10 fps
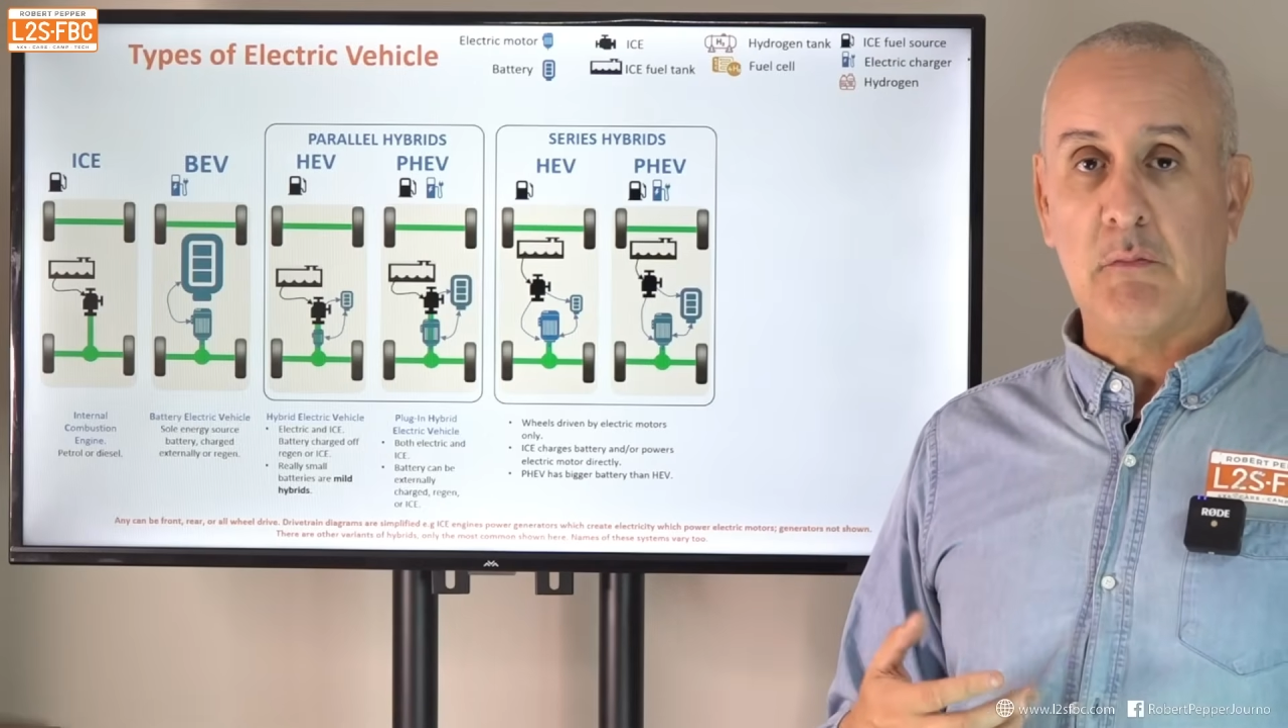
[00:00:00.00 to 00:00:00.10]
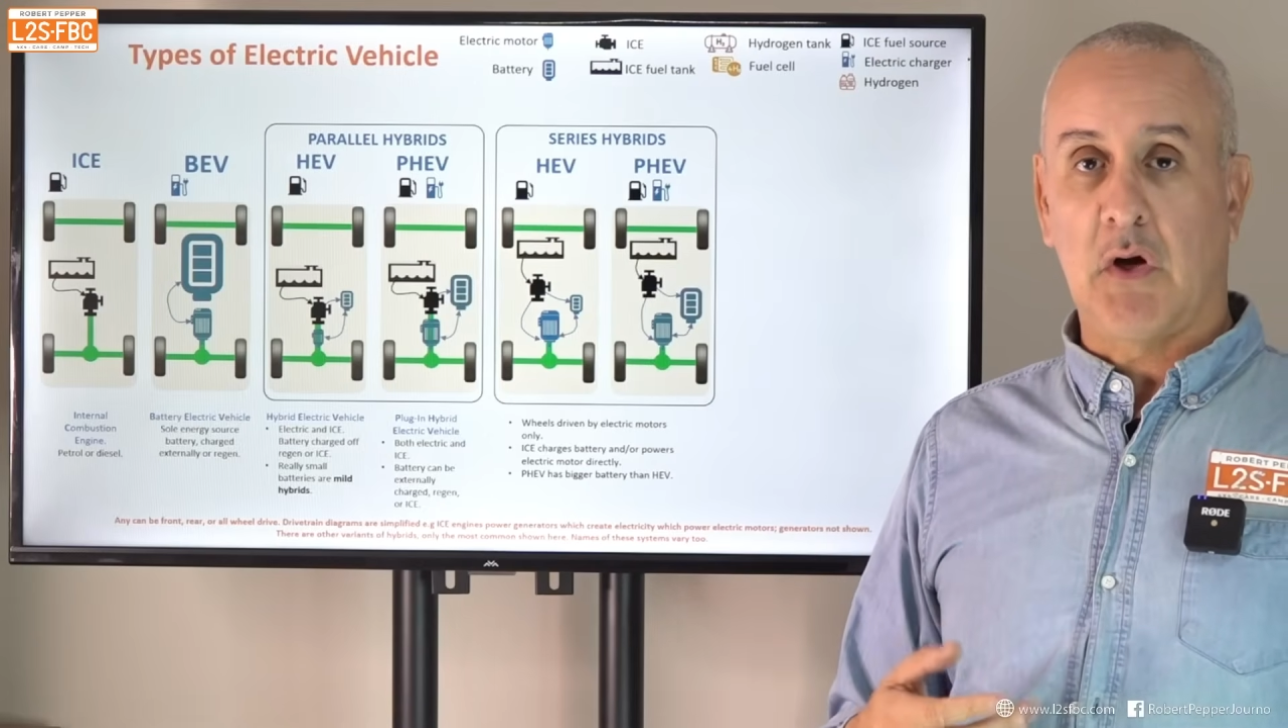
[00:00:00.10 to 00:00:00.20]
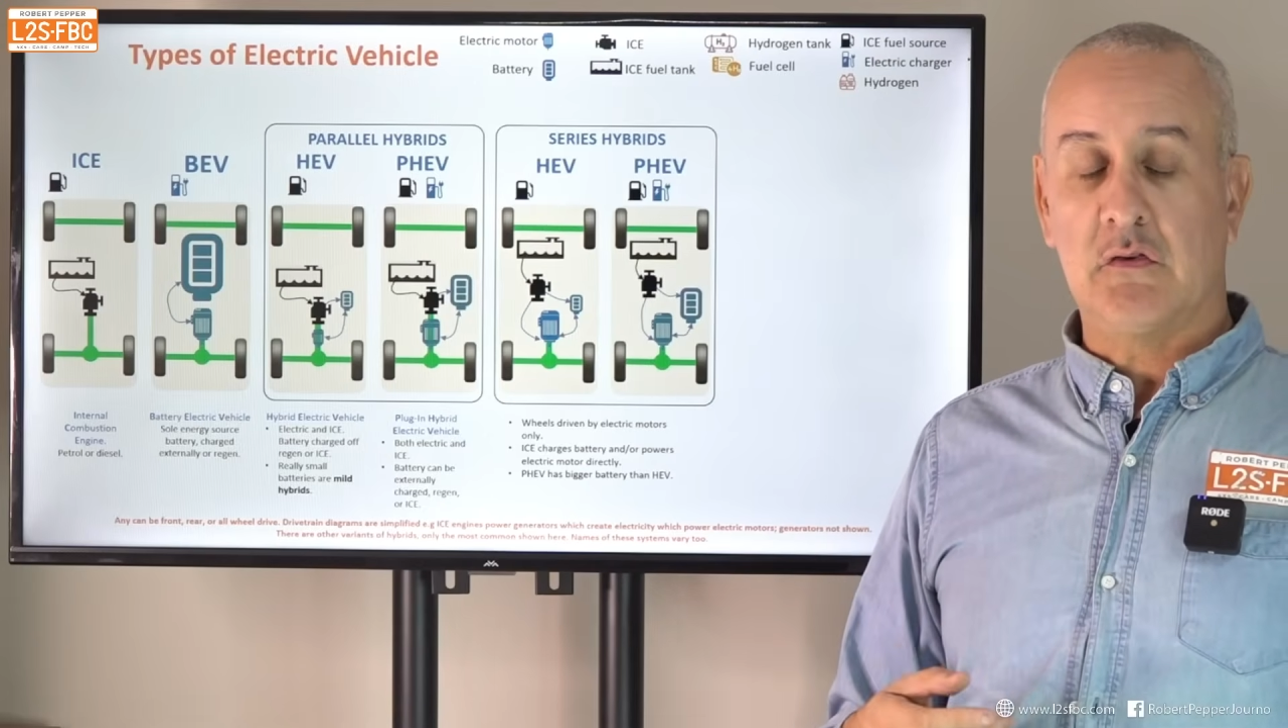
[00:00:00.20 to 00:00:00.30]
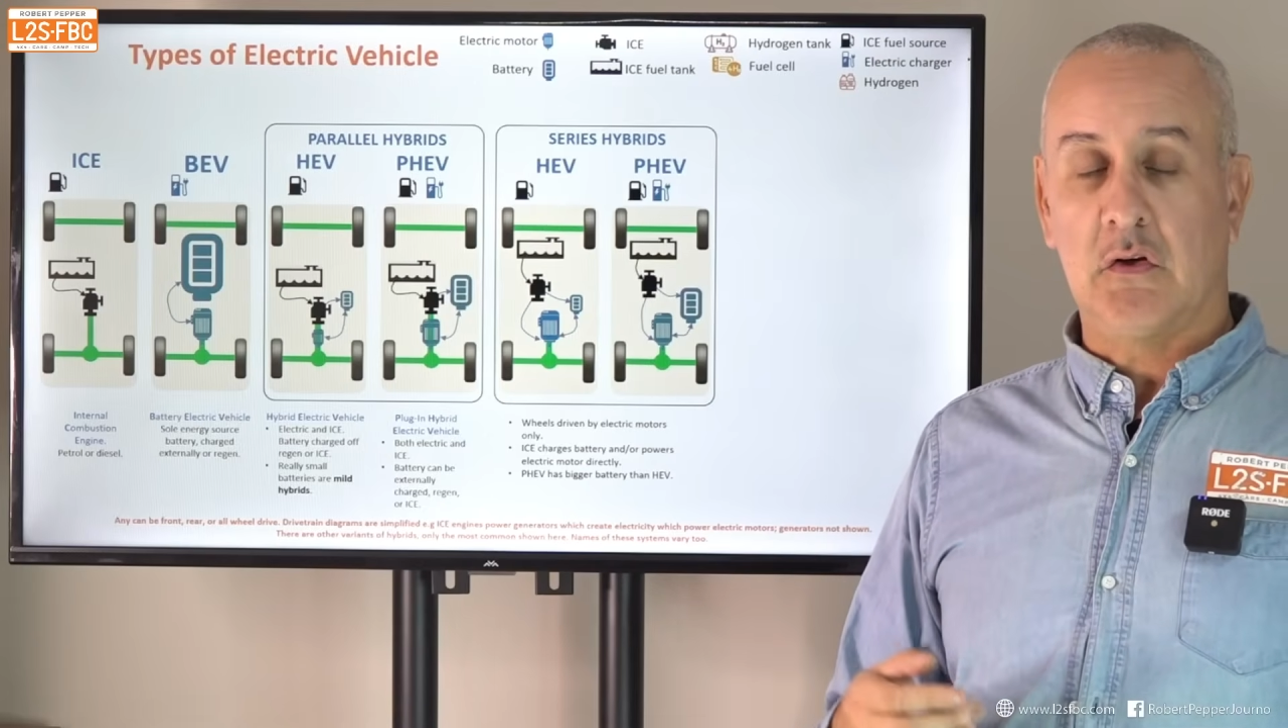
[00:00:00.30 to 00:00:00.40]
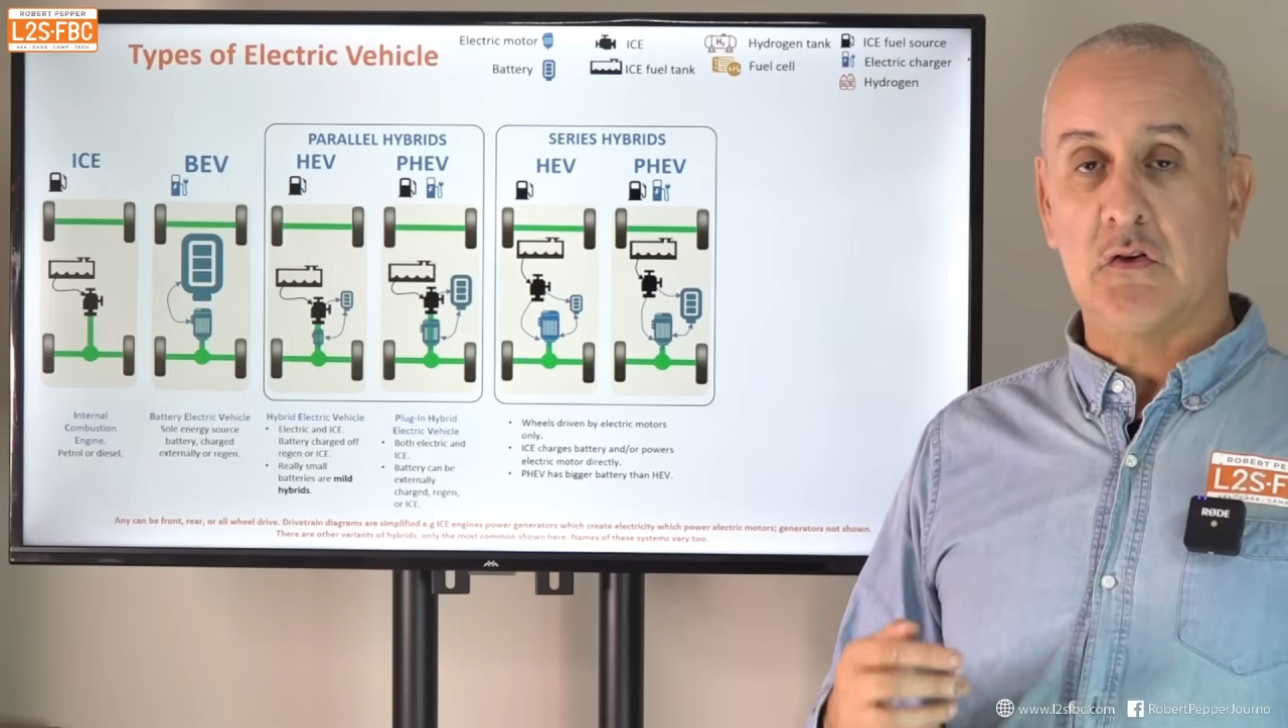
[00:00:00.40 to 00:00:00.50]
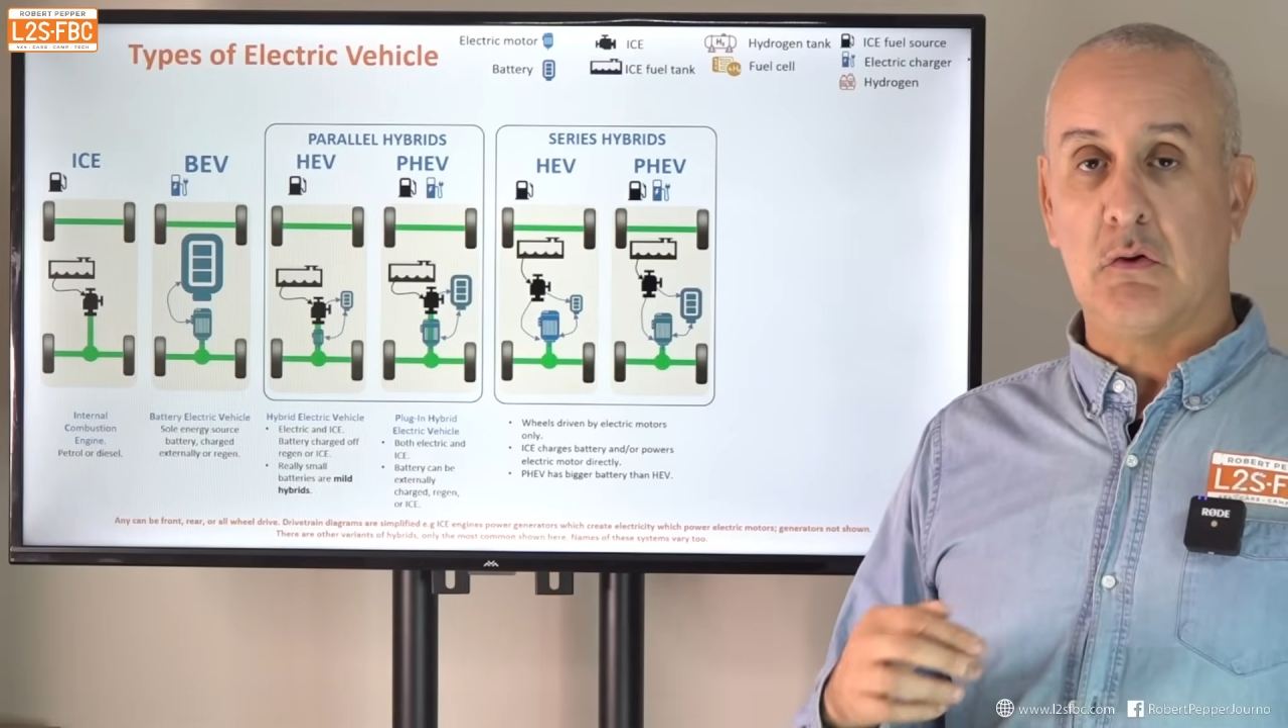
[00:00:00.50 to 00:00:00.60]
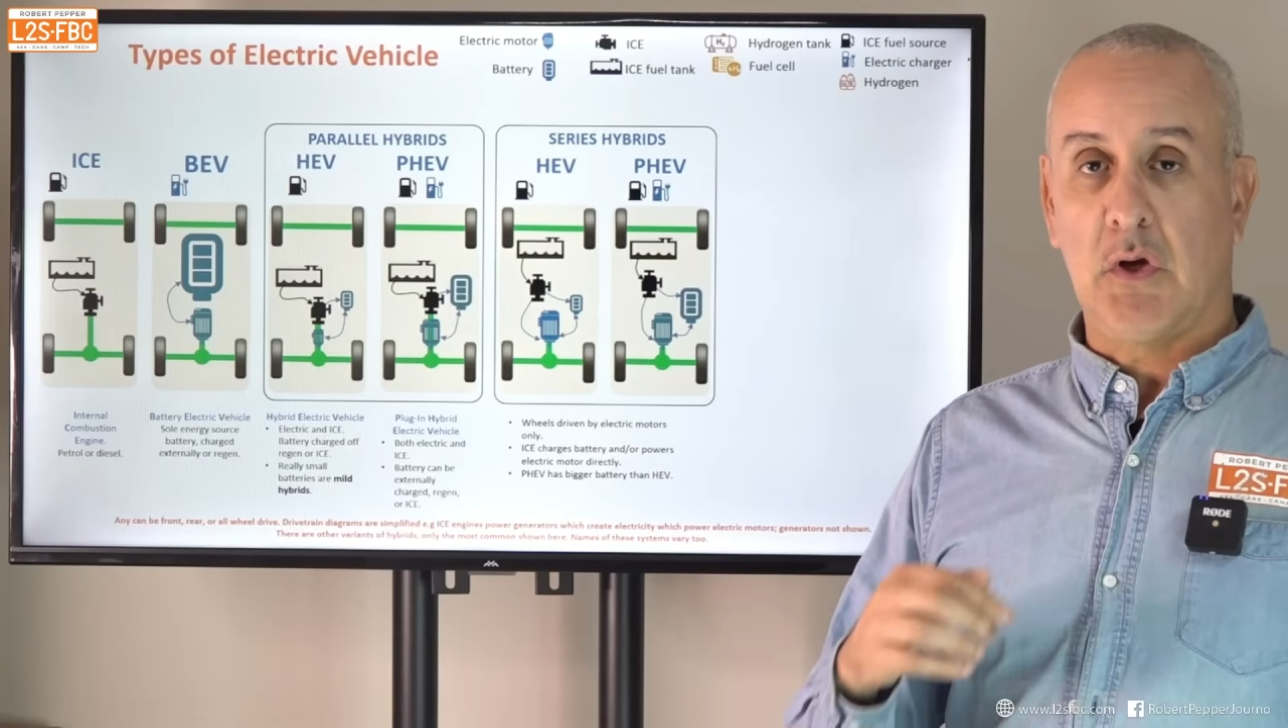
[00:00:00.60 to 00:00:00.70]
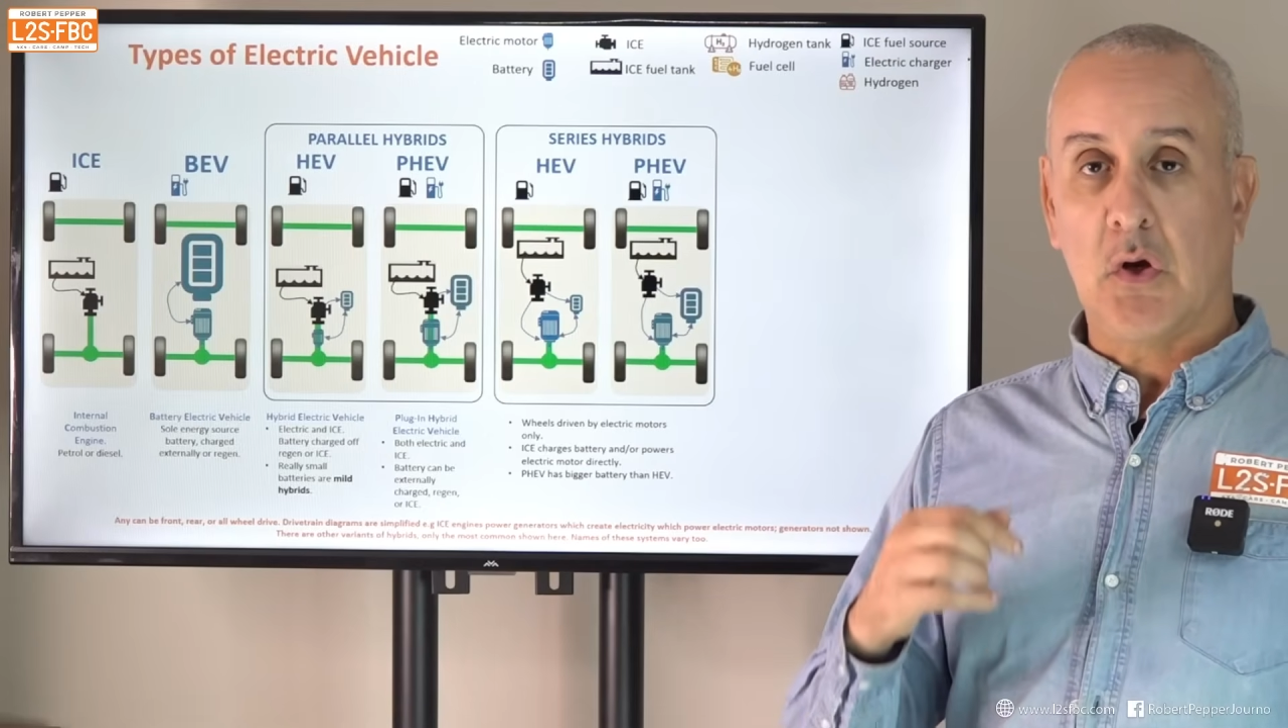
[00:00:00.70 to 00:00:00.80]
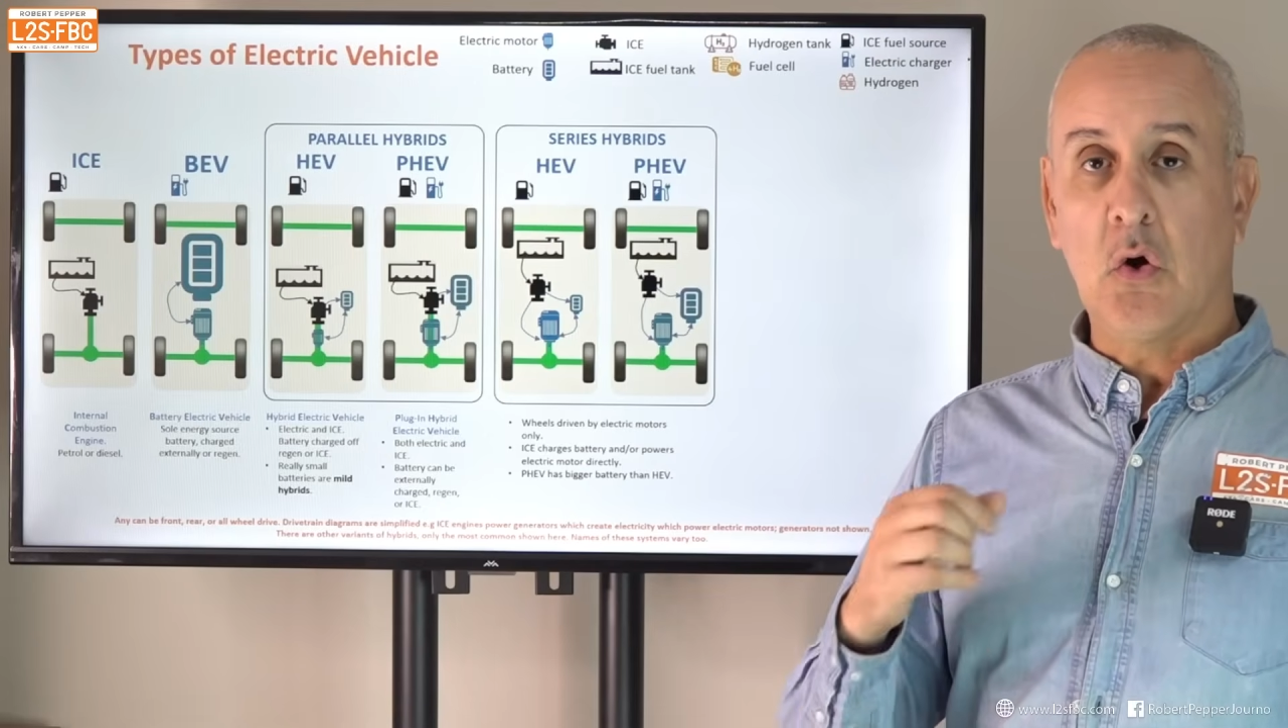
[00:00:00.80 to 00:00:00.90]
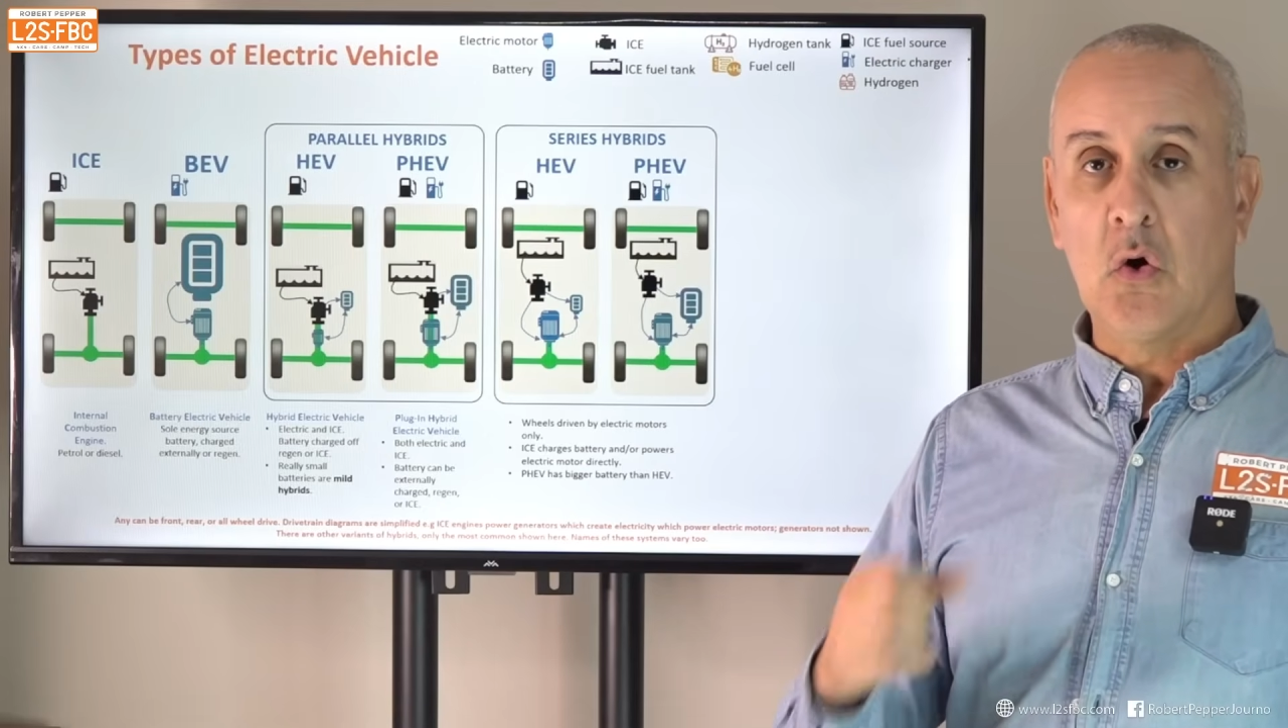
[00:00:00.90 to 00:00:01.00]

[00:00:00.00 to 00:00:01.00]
motor doing